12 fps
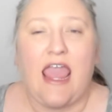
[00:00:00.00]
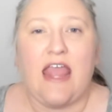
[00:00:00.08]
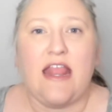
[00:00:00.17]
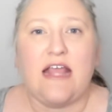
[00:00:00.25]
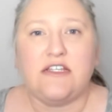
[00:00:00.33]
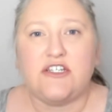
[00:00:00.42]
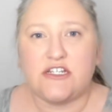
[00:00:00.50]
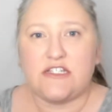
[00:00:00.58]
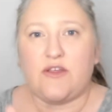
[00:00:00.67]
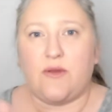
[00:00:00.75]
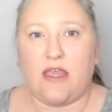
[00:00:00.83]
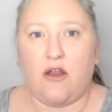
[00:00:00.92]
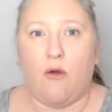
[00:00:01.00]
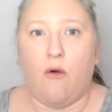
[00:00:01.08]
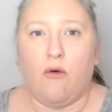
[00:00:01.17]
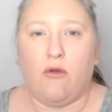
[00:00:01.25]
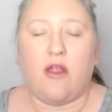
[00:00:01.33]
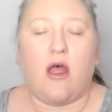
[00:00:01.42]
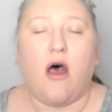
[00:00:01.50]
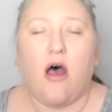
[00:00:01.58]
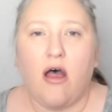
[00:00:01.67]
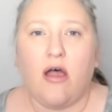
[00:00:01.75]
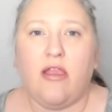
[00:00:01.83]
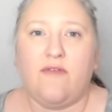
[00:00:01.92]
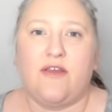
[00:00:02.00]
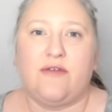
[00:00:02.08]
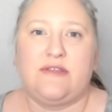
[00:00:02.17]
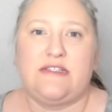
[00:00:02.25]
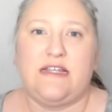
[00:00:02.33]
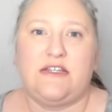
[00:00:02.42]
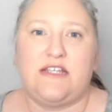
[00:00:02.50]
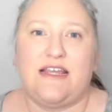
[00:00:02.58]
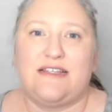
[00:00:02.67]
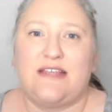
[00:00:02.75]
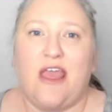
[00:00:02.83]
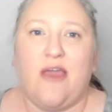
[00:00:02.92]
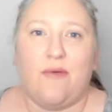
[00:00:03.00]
And that's just so it can hold all of those stitches